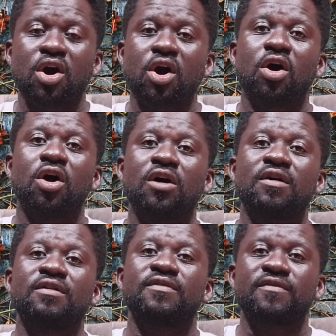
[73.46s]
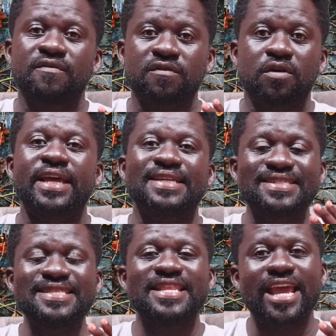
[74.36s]
all for
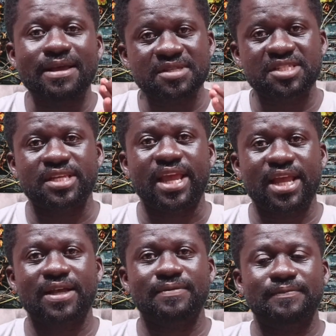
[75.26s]
his name's sake.